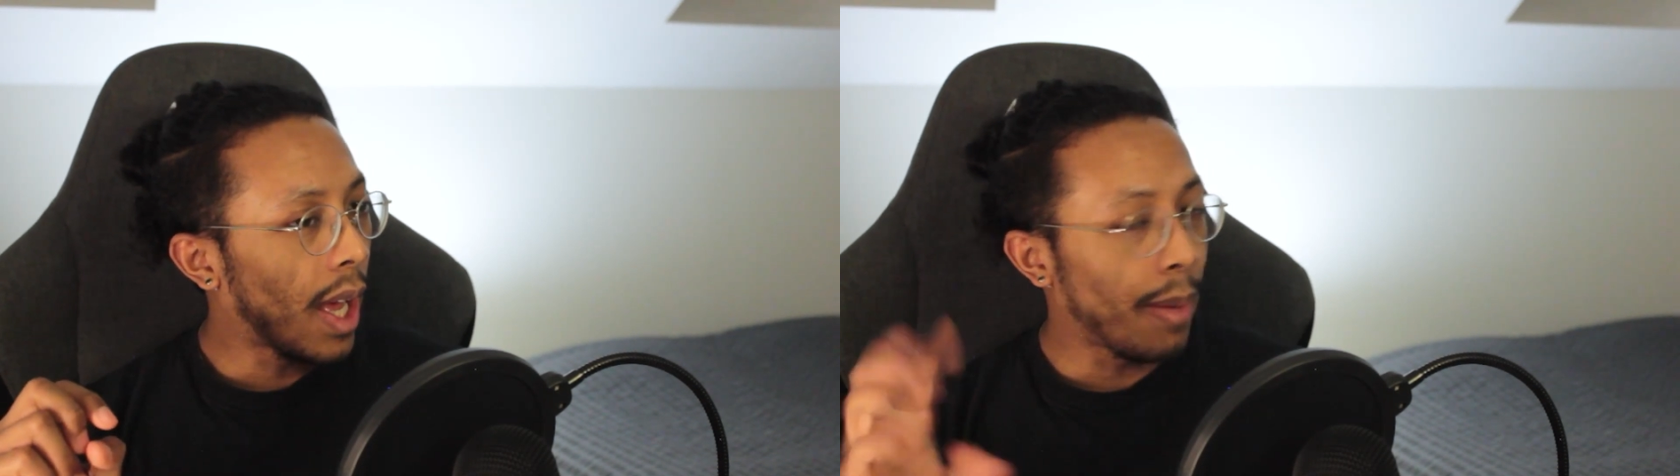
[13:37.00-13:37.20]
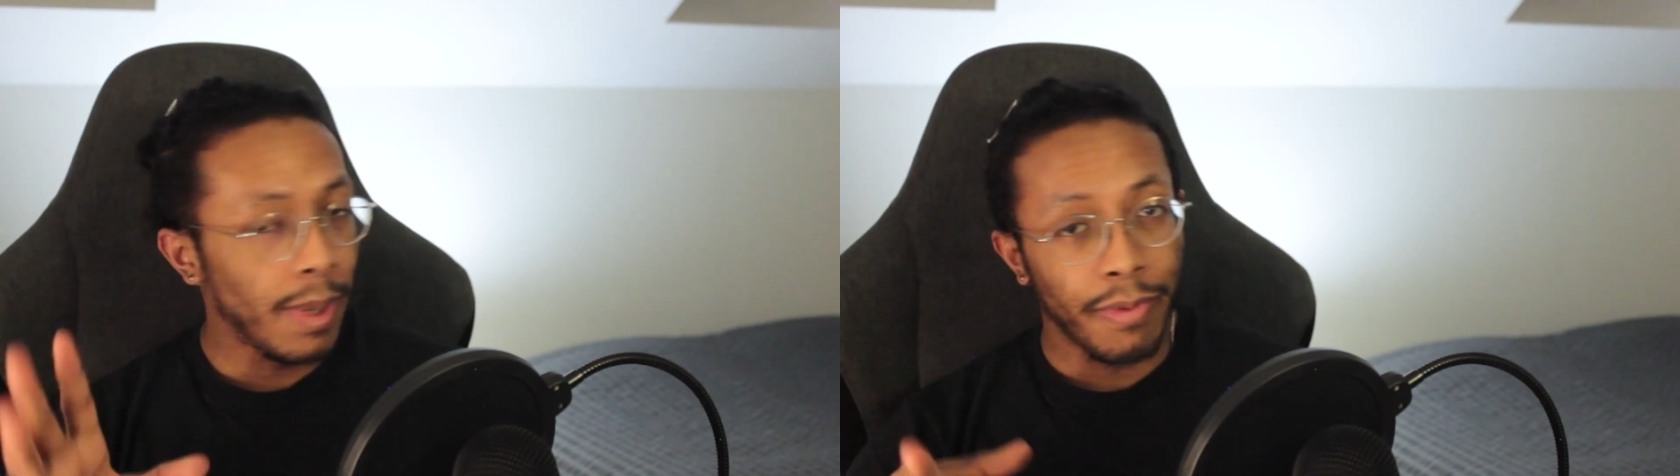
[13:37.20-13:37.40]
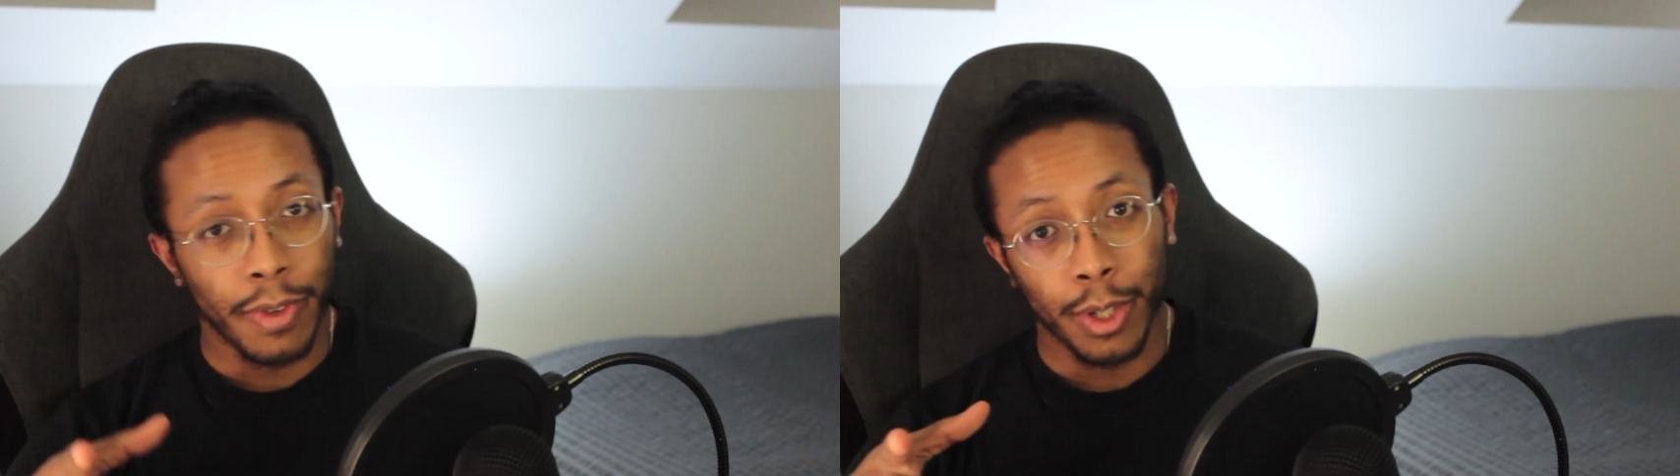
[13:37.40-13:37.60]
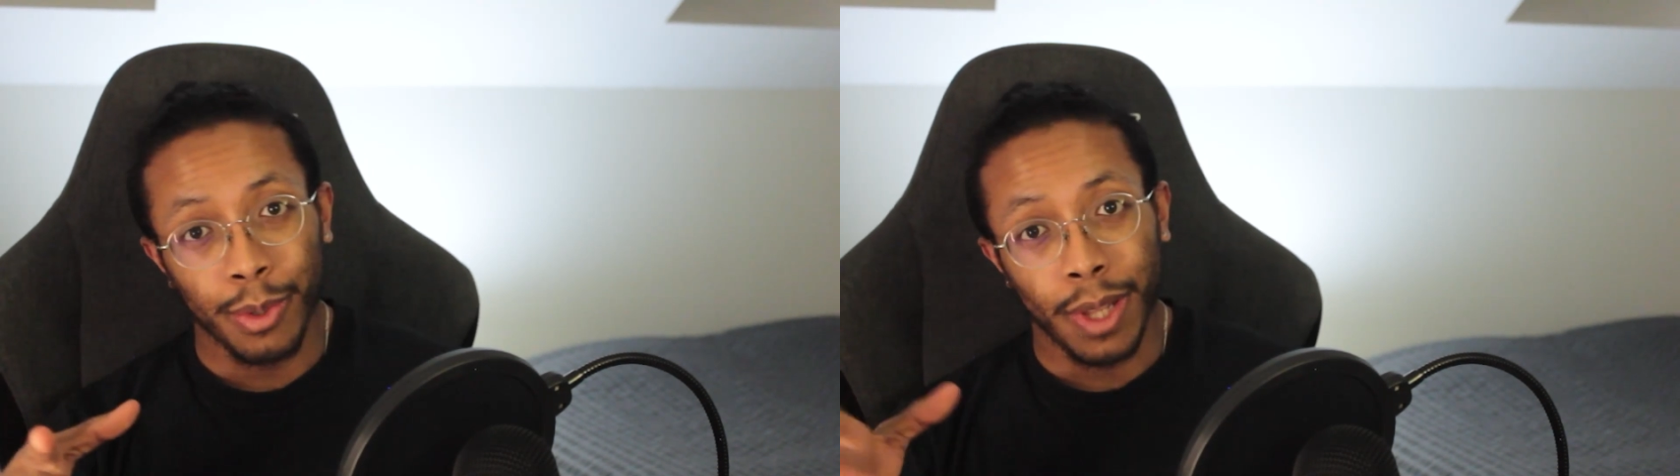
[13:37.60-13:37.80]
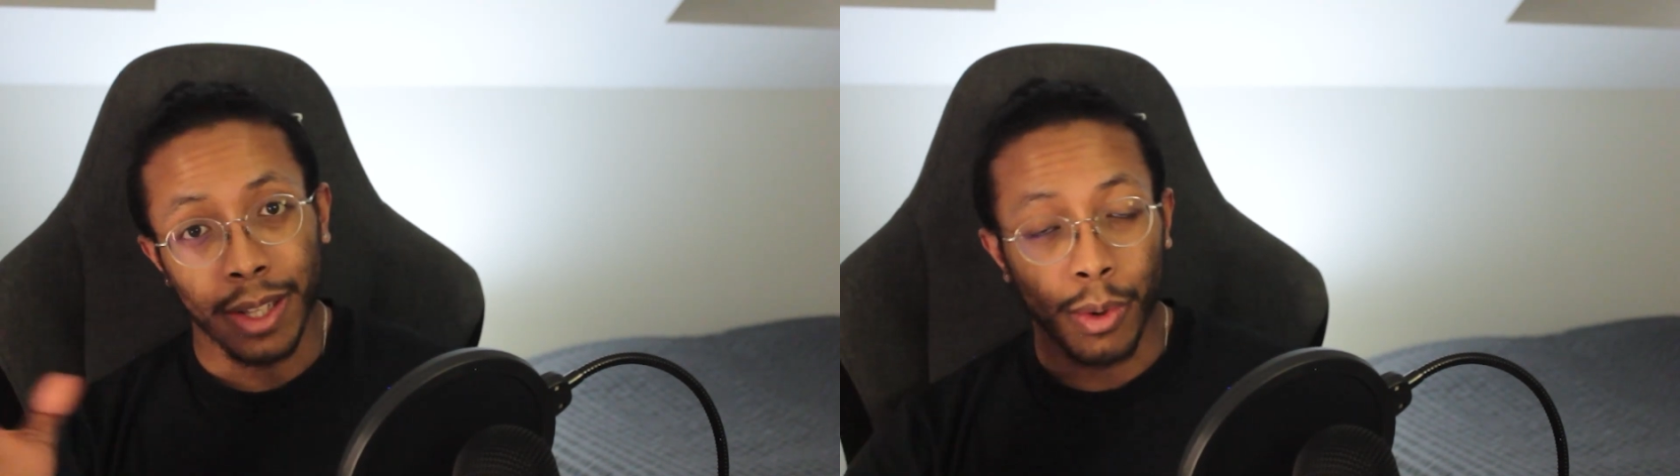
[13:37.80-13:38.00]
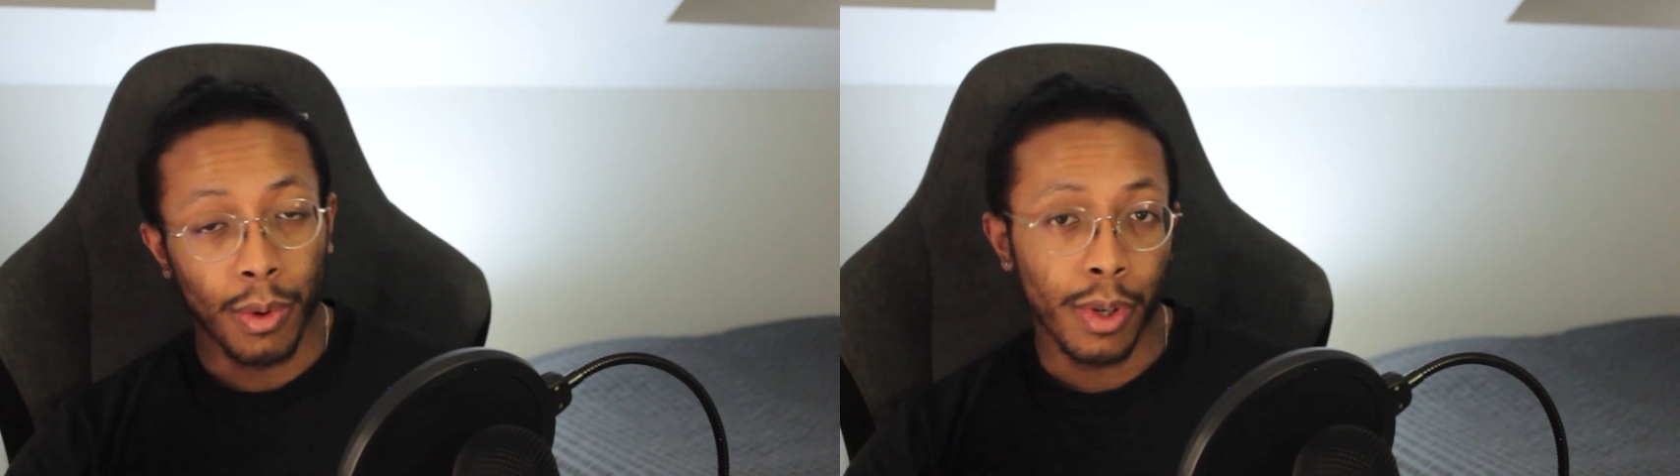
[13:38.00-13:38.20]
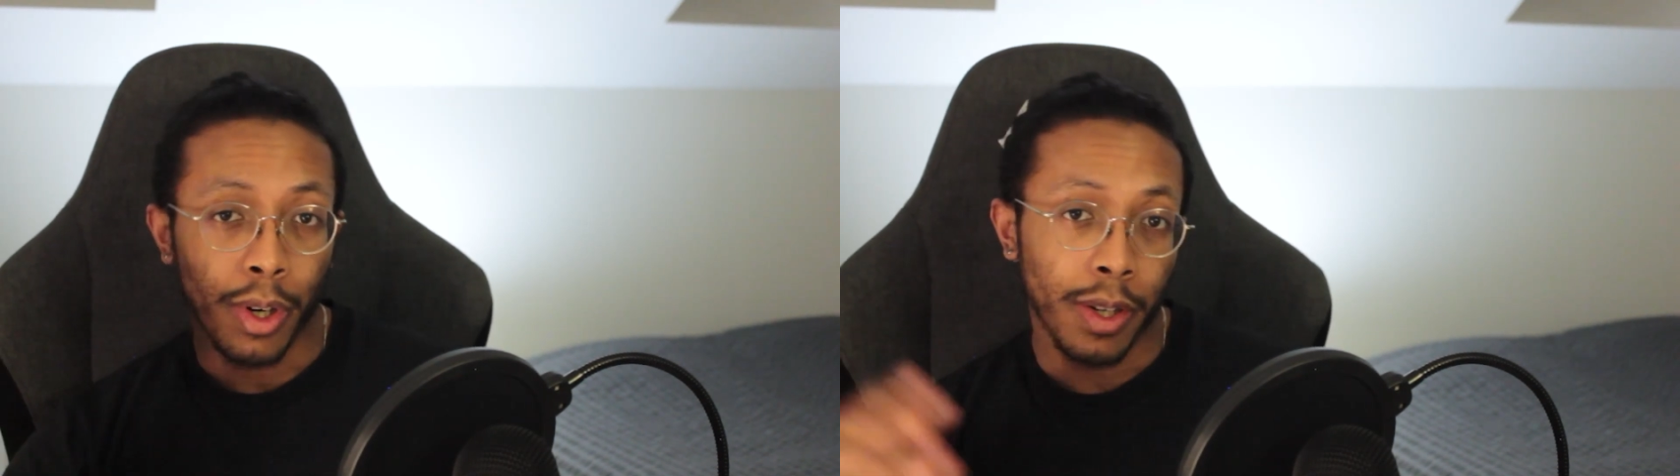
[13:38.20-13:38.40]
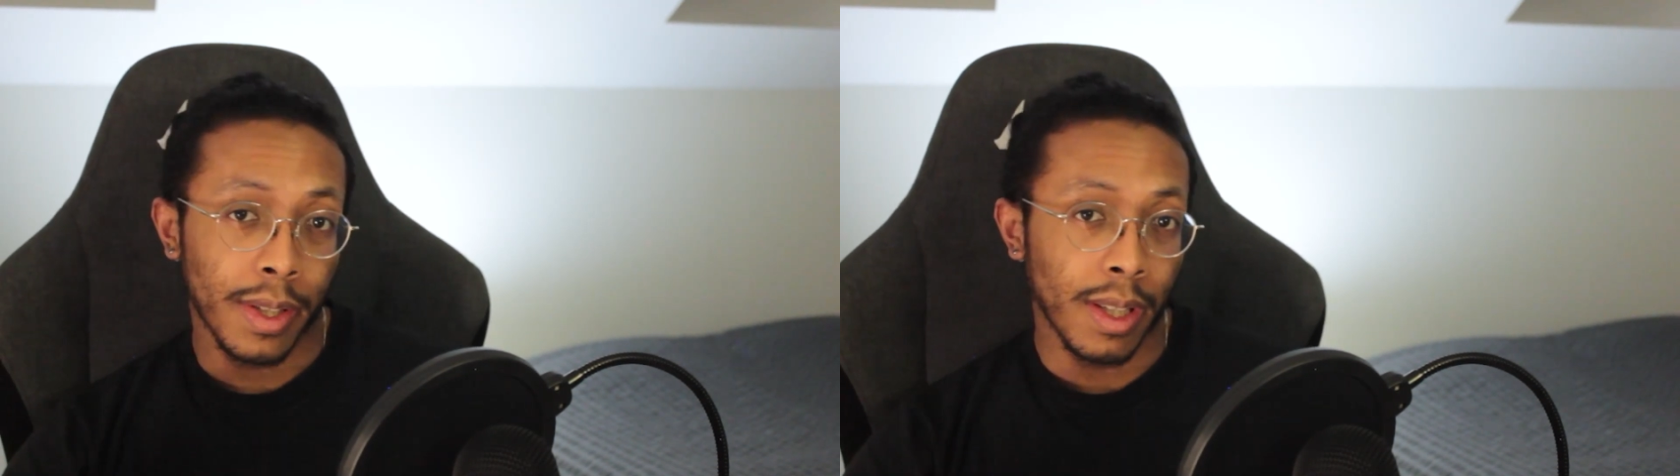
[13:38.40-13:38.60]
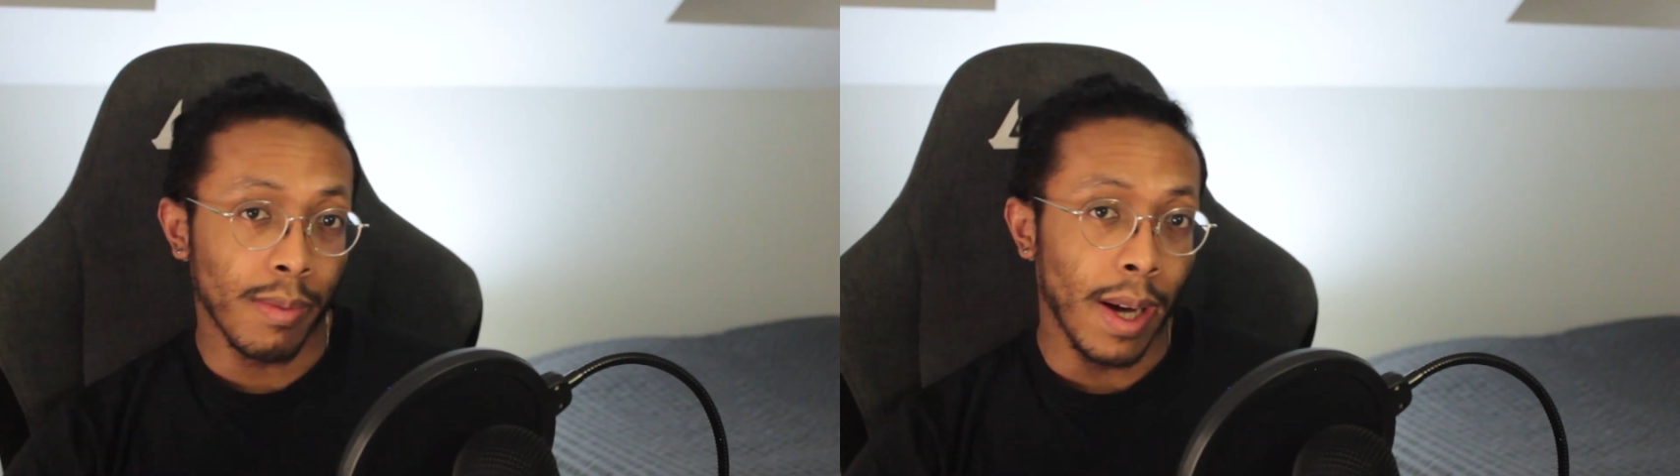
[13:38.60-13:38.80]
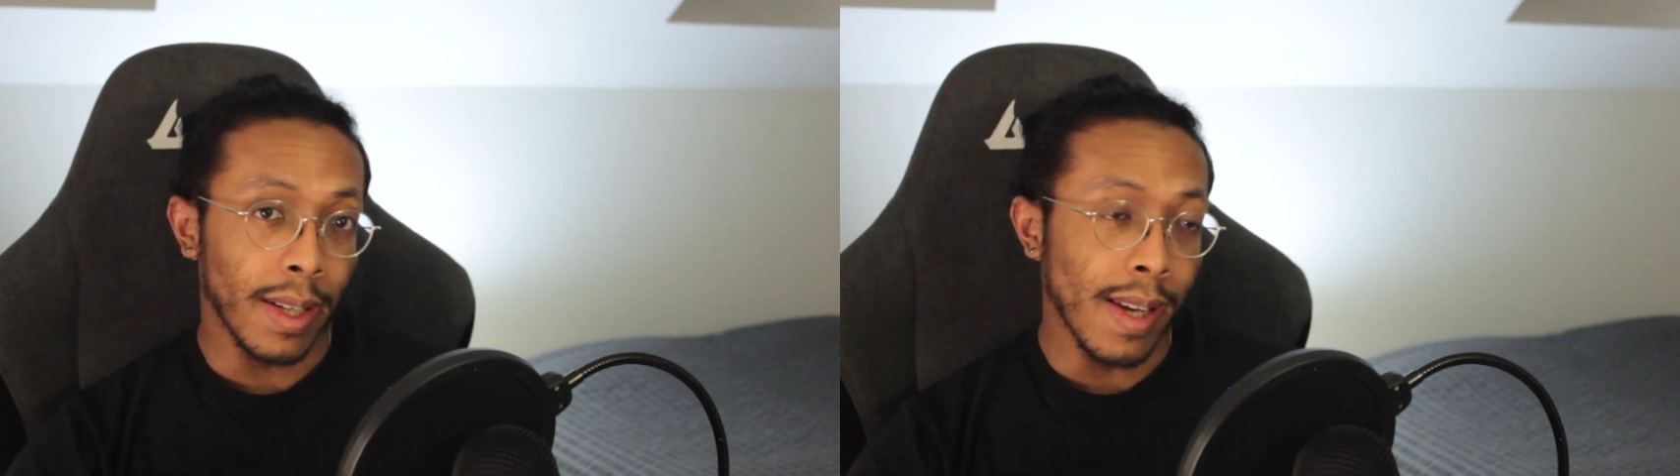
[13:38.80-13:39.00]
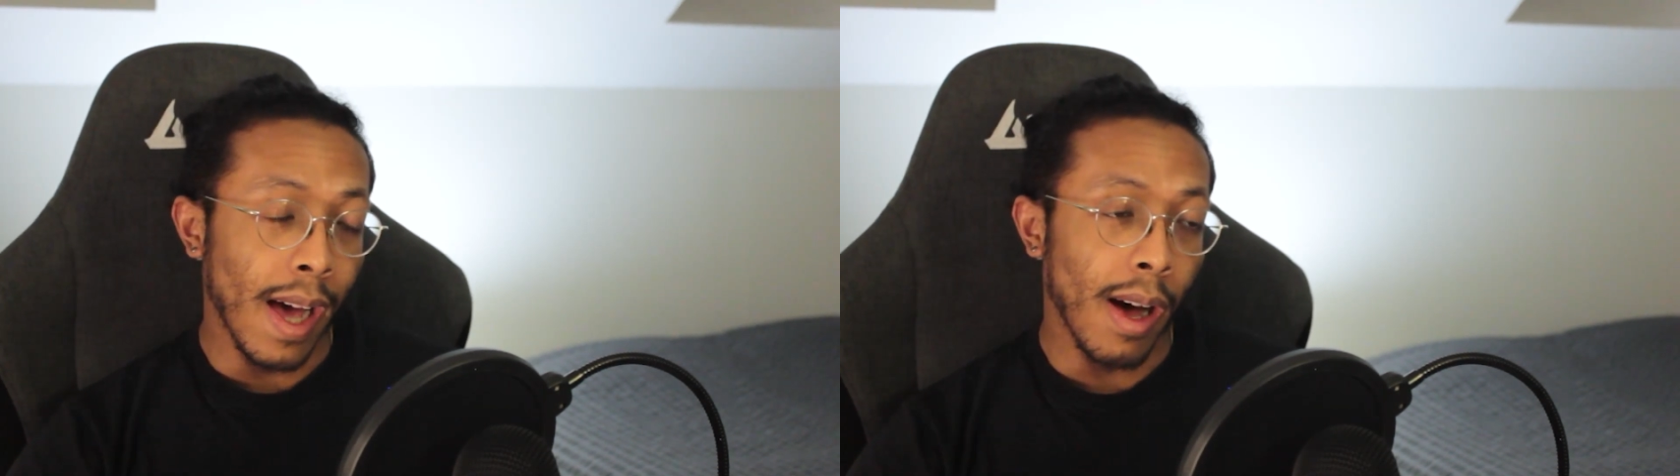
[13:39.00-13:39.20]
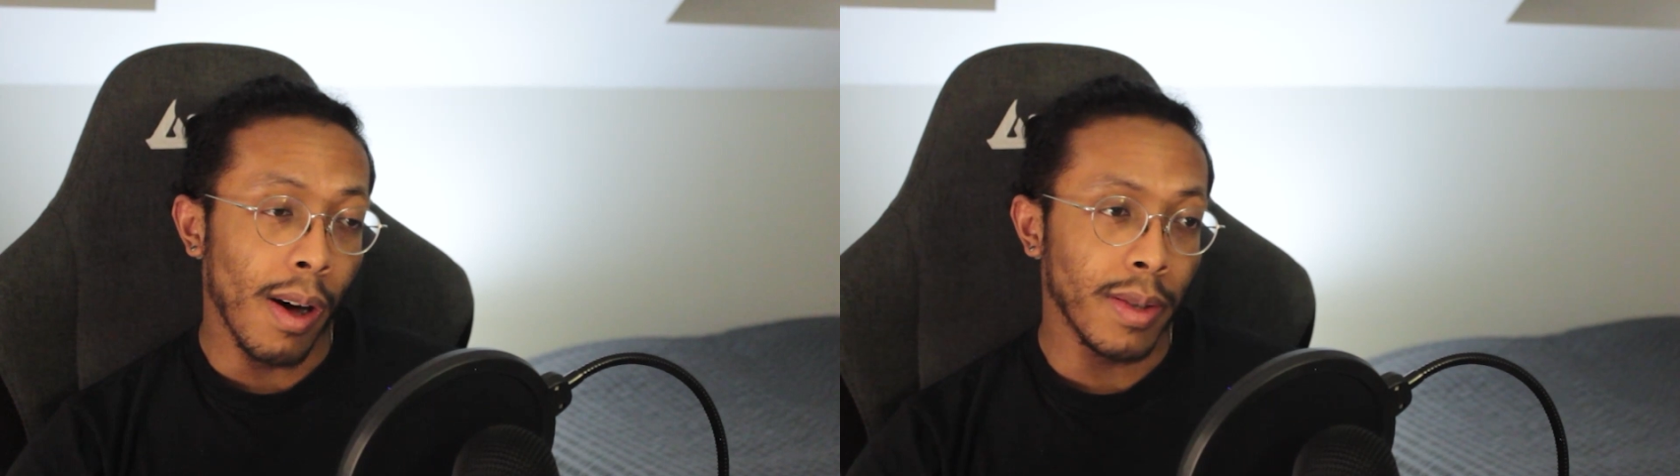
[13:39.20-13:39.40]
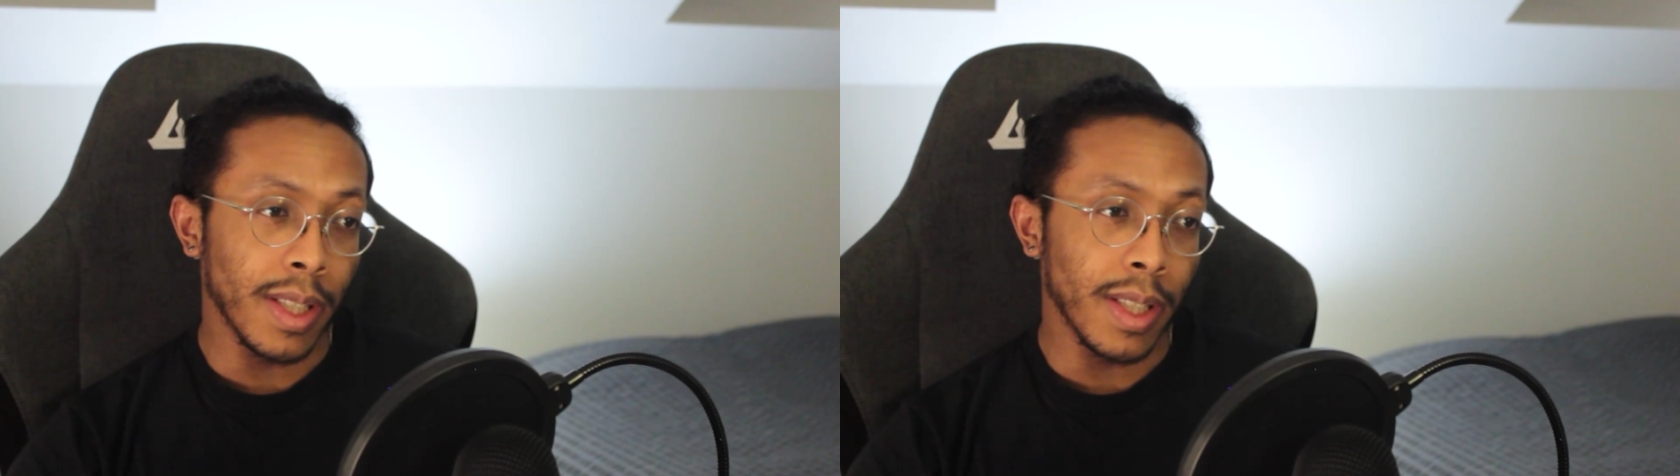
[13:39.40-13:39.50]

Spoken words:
I believe for you, that's all you're going to see right now.